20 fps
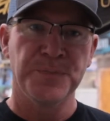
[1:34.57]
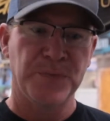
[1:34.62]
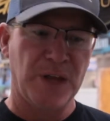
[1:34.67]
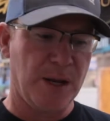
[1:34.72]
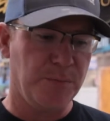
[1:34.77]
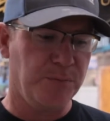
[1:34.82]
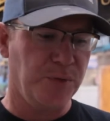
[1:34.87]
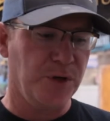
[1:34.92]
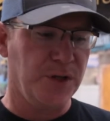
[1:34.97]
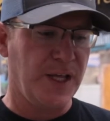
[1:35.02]

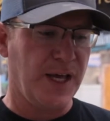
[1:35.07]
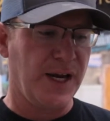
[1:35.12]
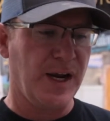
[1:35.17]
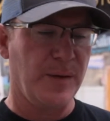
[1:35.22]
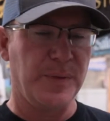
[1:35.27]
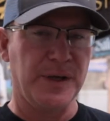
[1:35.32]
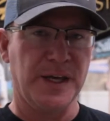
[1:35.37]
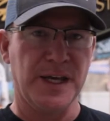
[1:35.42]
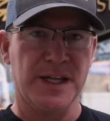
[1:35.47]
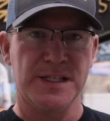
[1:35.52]
and put that
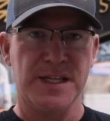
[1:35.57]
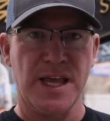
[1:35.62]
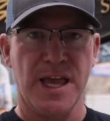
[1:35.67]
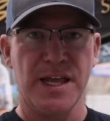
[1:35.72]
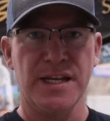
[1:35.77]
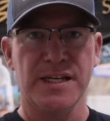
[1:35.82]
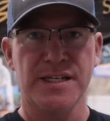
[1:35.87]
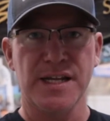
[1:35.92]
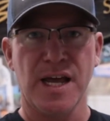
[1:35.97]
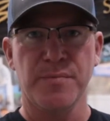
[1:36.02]
up against
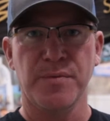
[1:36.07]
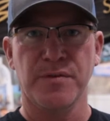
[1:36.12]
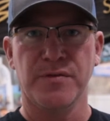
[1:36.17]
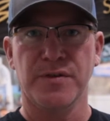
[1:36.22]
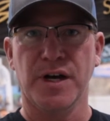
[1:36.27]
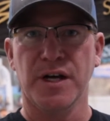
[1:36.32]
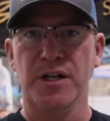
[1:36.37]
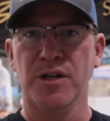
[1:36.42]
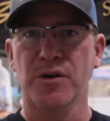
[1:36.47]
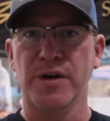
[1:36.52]
any type of
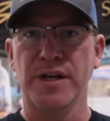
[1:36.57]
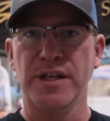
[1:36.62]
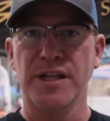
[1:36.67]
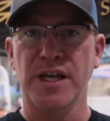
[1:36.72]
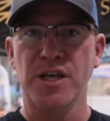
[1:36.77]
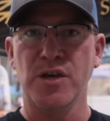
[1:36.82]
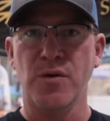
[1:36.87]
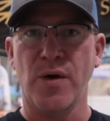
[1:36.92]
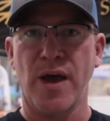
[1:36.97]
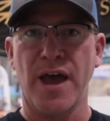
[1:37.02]
coloring
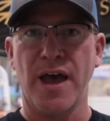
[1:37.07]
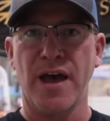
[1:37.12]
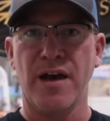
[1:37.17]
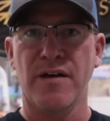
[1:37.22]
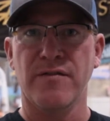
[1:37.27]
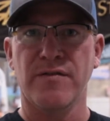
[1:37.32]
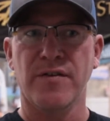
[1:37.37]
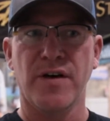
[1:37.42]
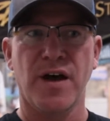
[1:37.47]
that you have,